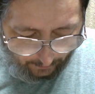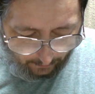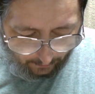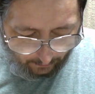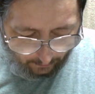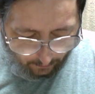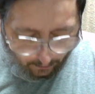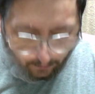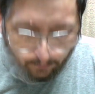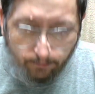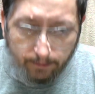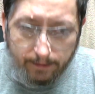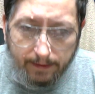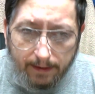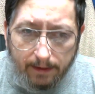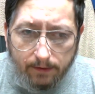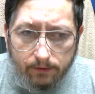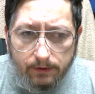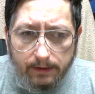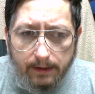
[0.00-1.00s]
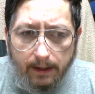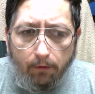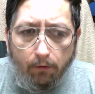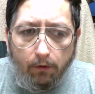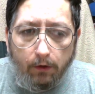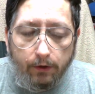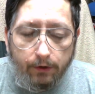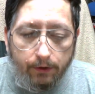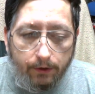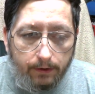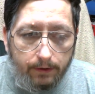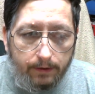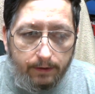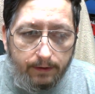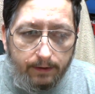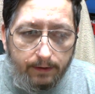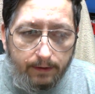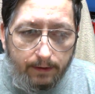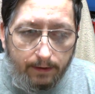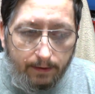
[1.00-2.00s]
100,000 hours
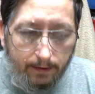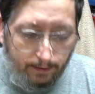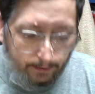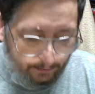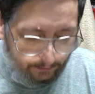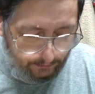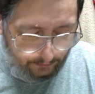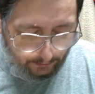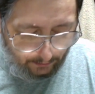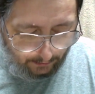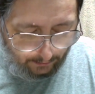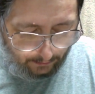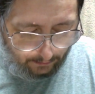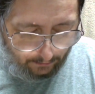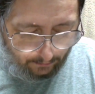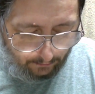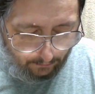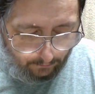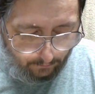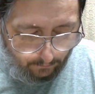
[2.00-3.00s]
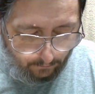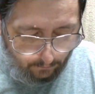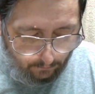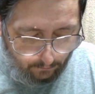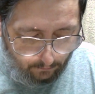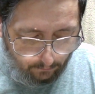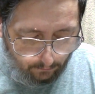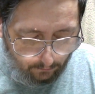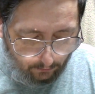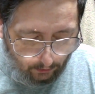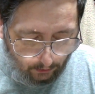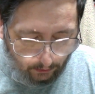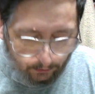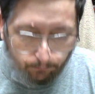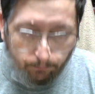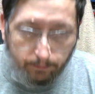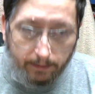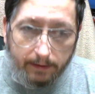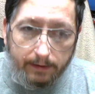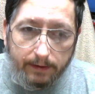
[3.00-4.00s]
is not
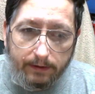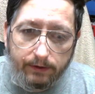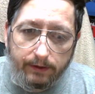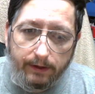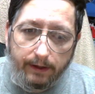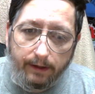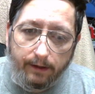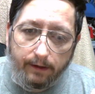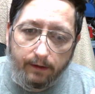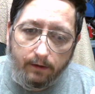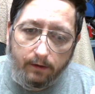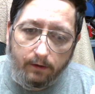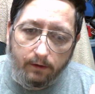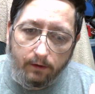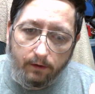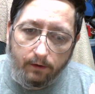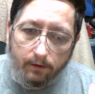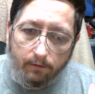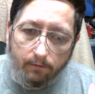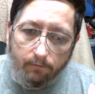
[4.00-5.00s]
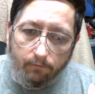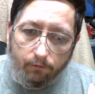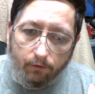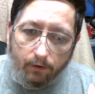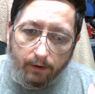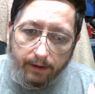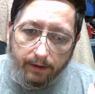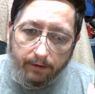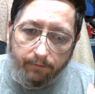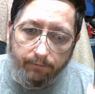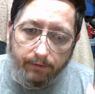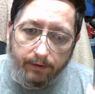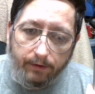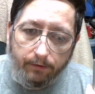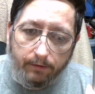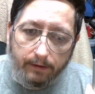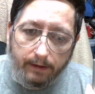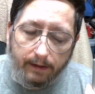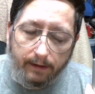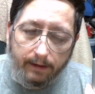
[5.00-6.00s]
unrealistic for an
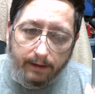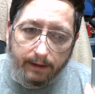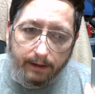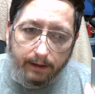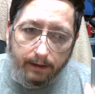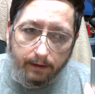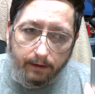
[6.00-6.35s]
individual LED.